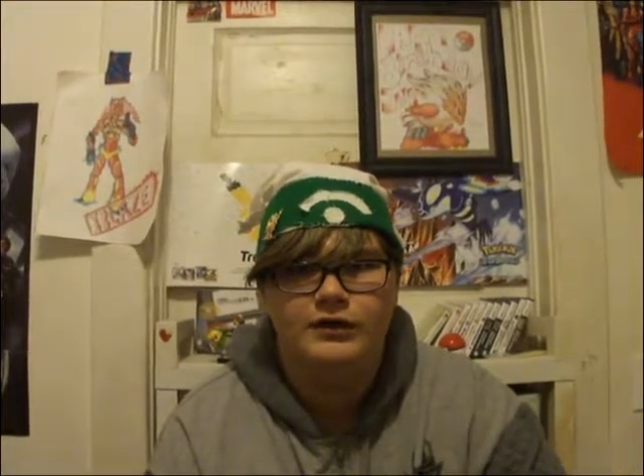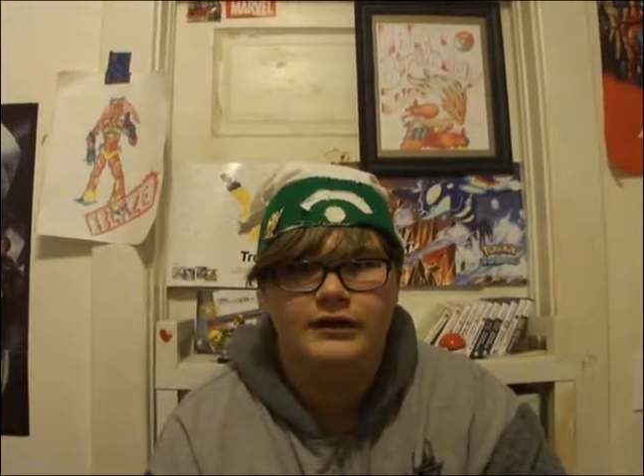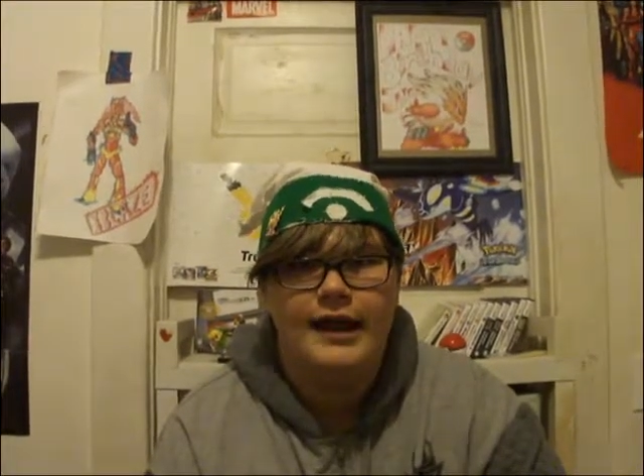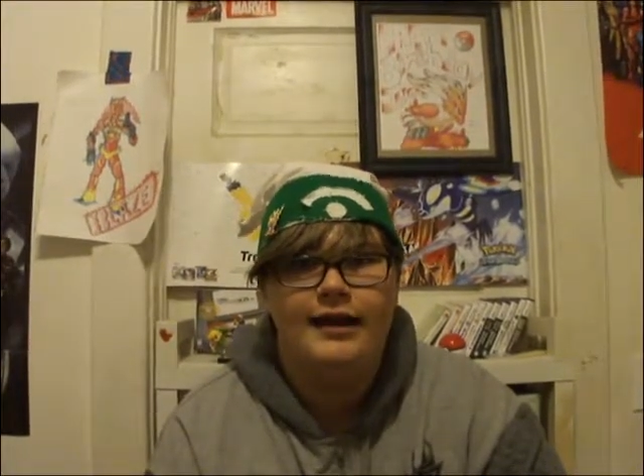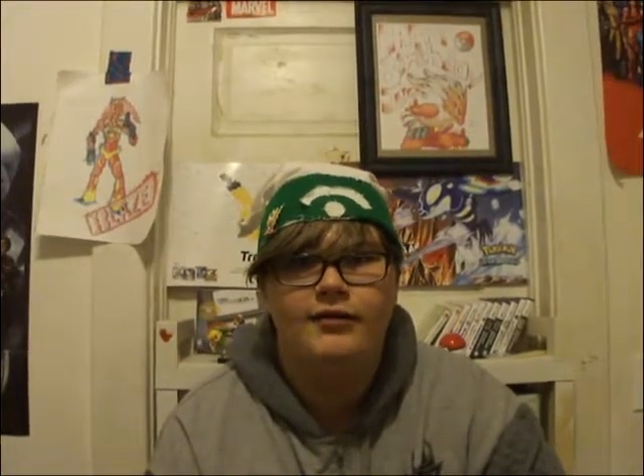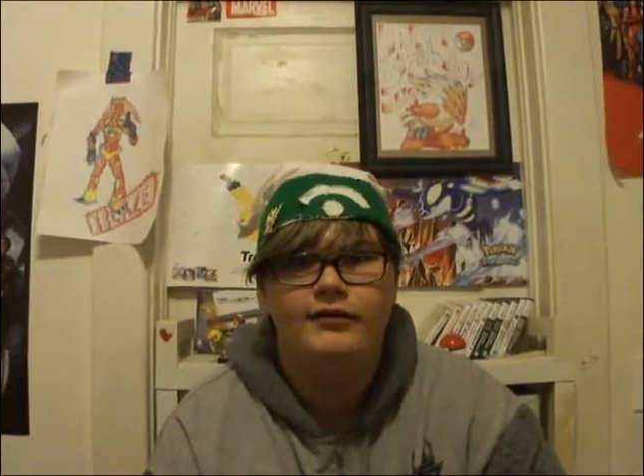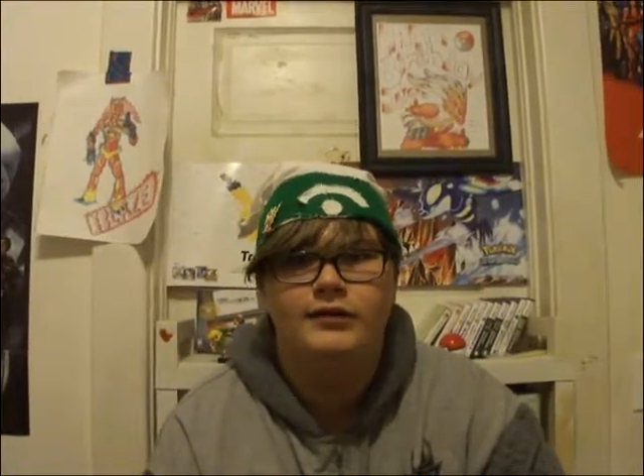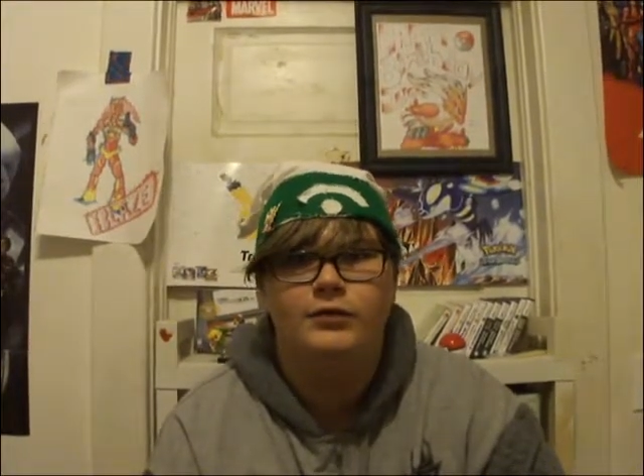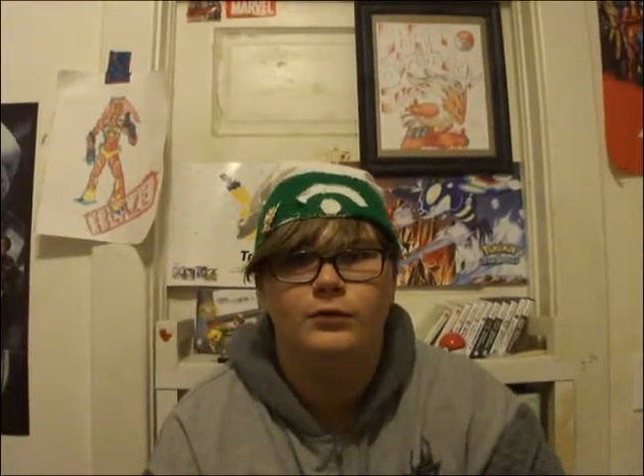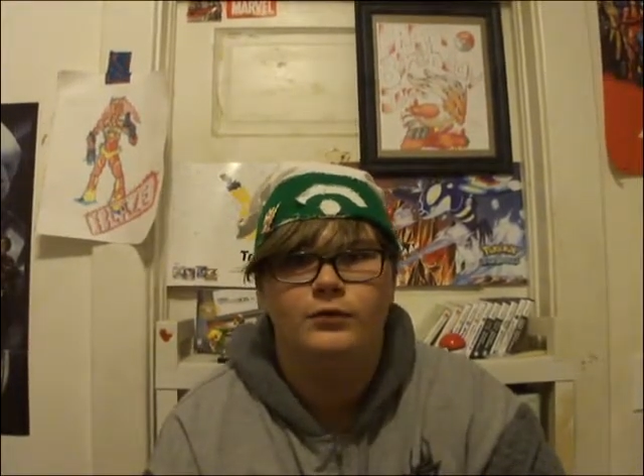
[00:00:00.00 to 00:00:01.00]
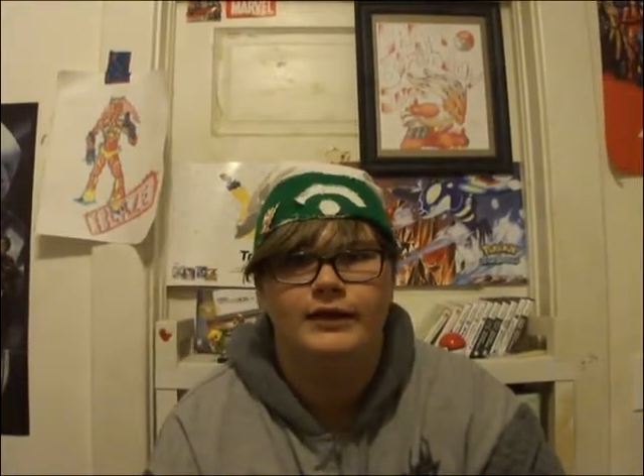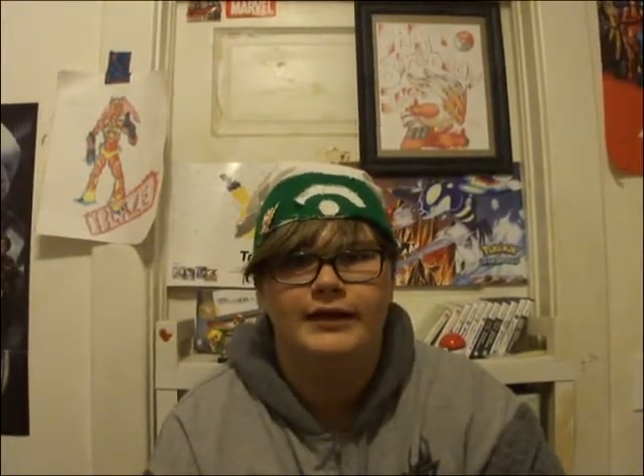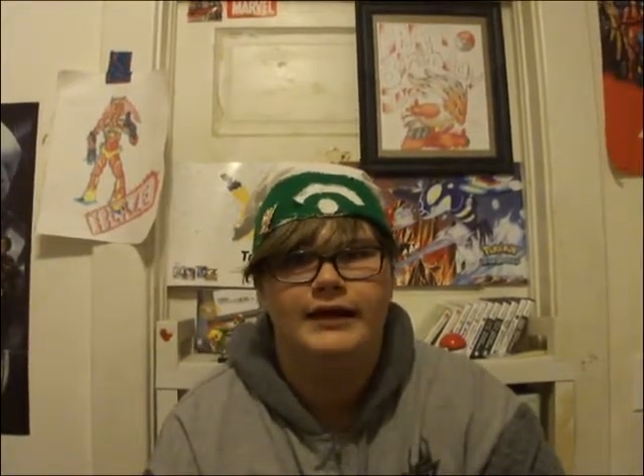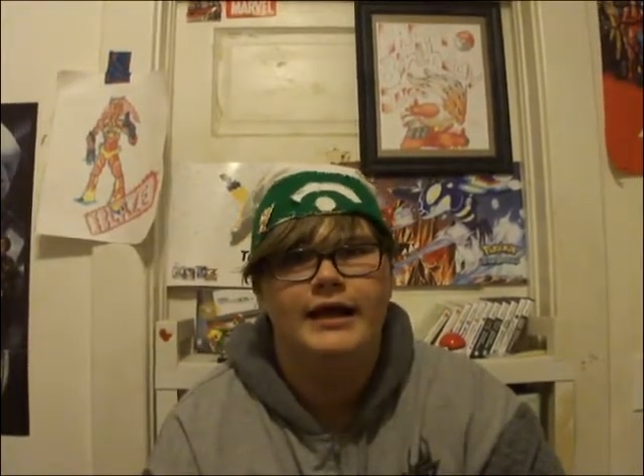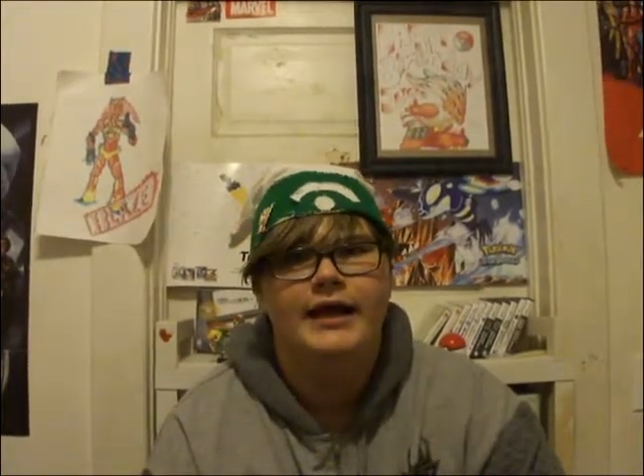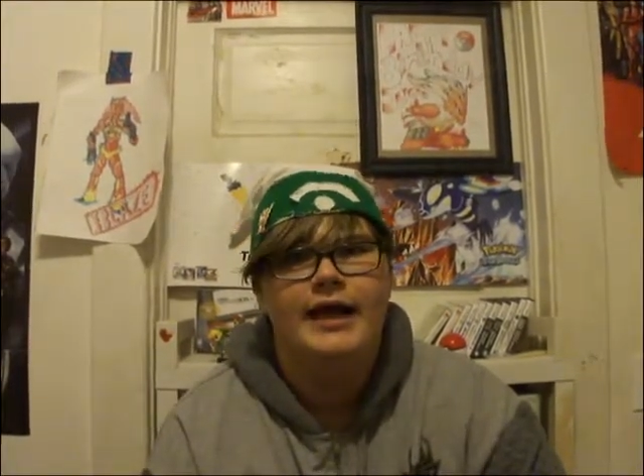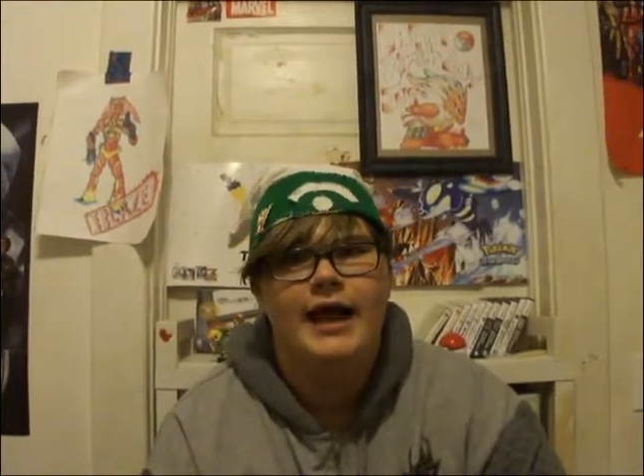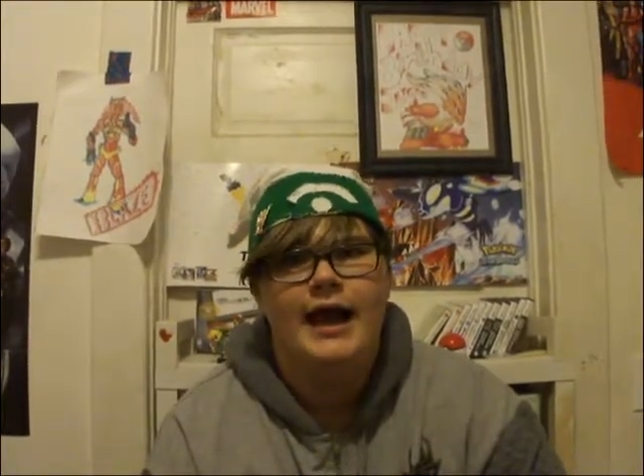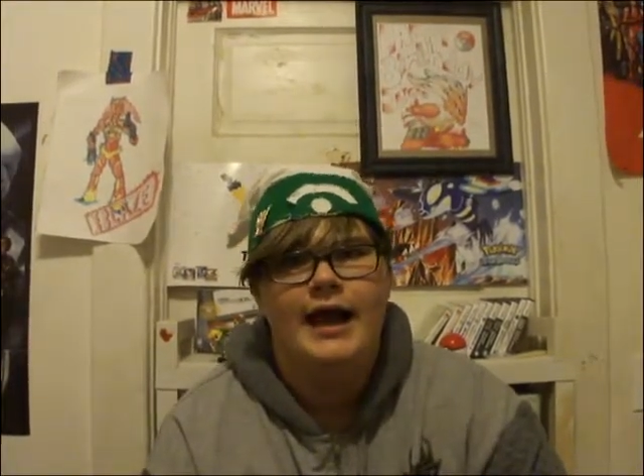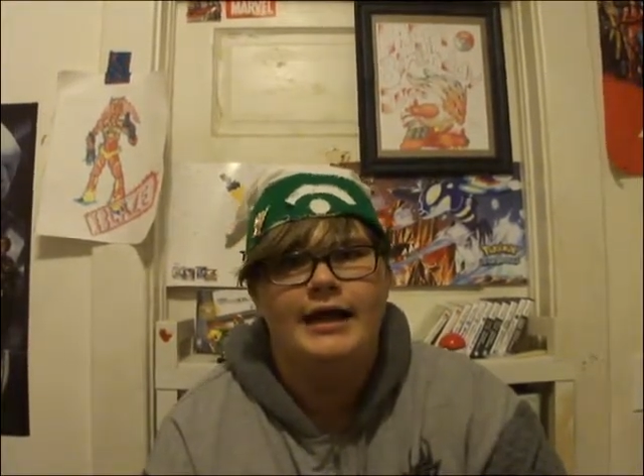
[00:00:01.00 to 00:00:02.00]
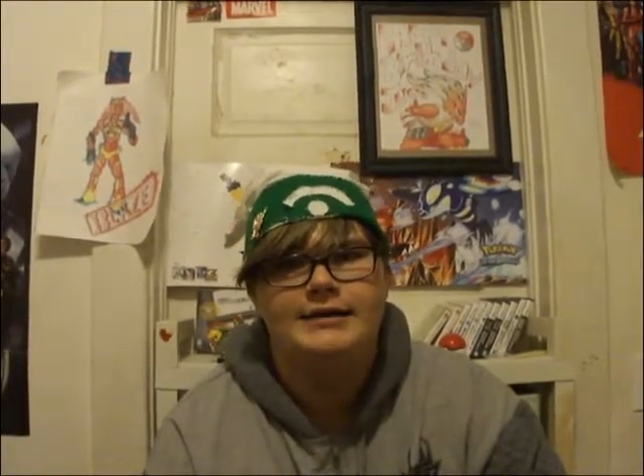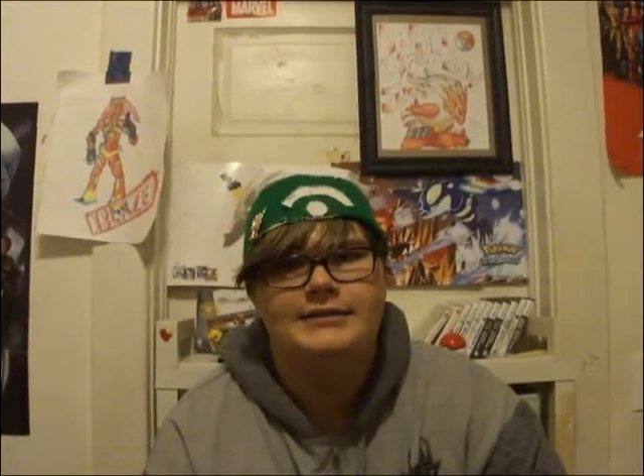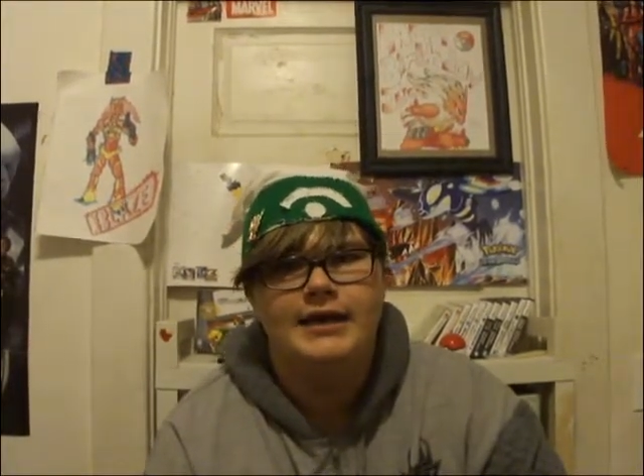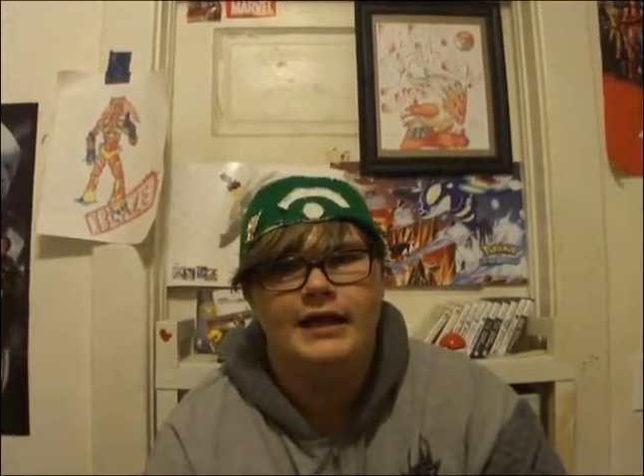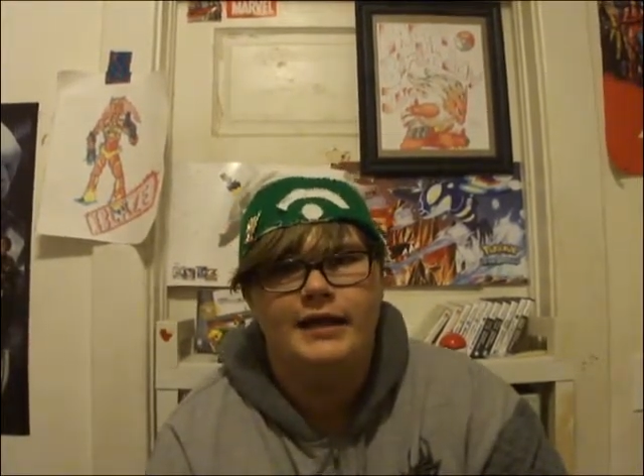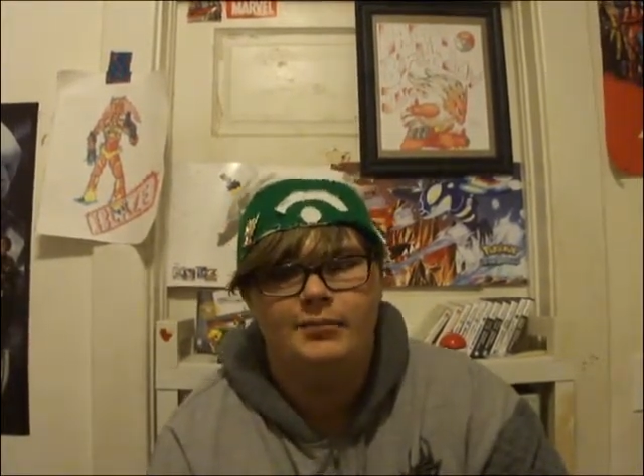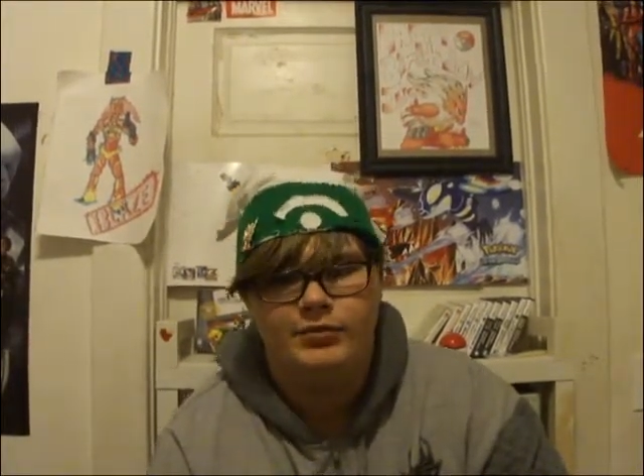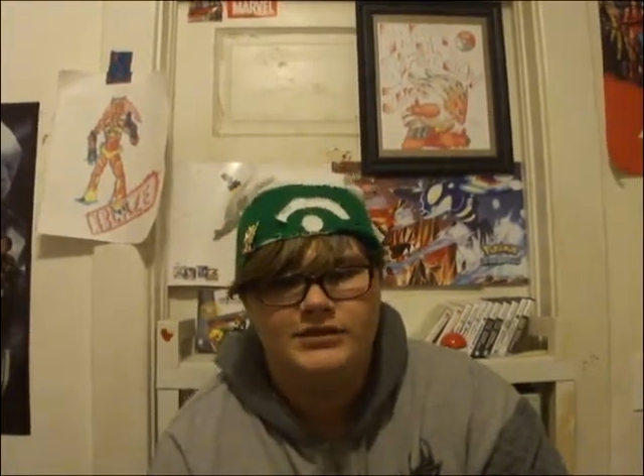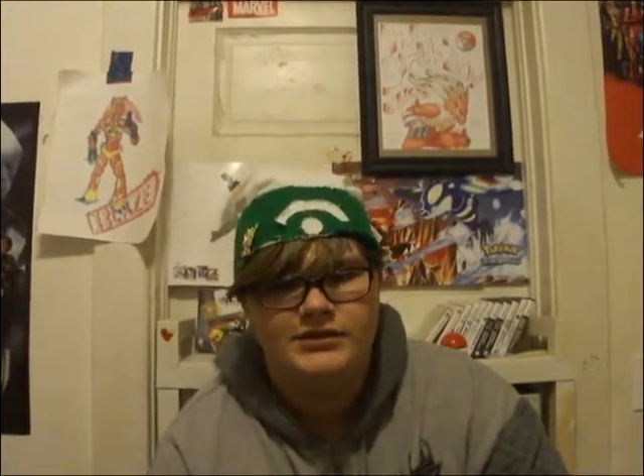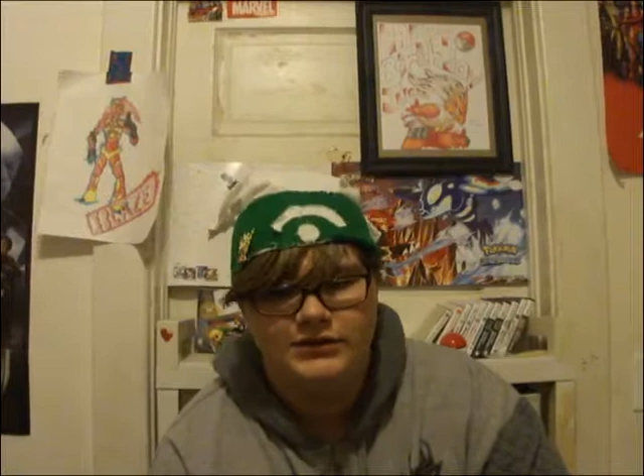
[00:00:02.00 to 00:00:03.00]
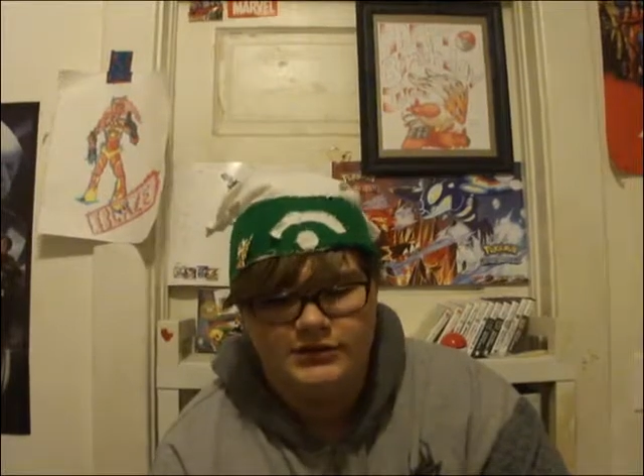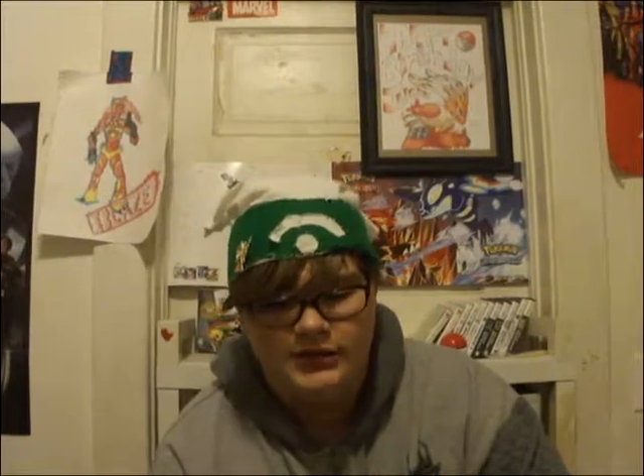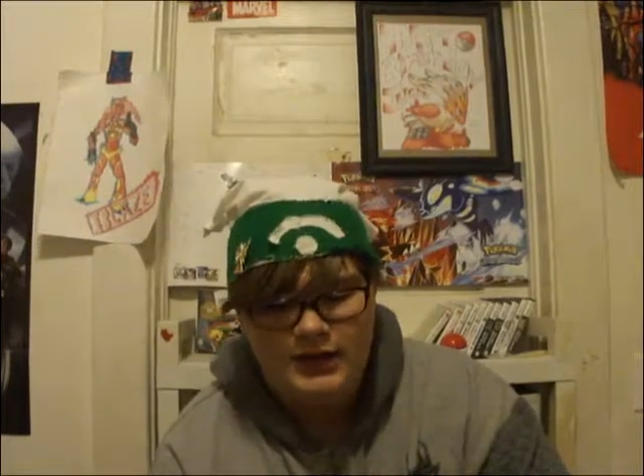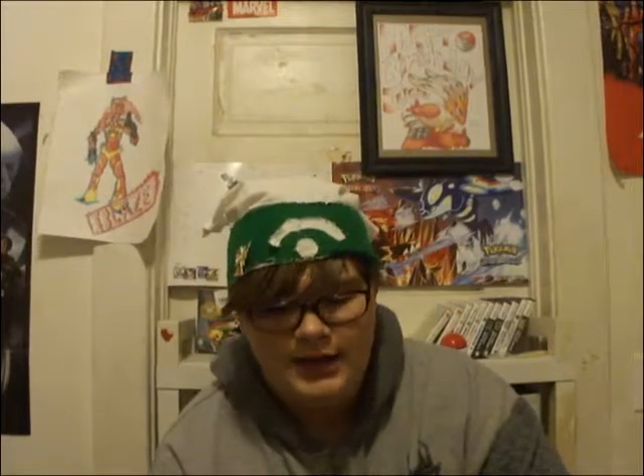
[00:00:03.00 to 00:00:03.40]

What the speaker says: territory as a prisoner.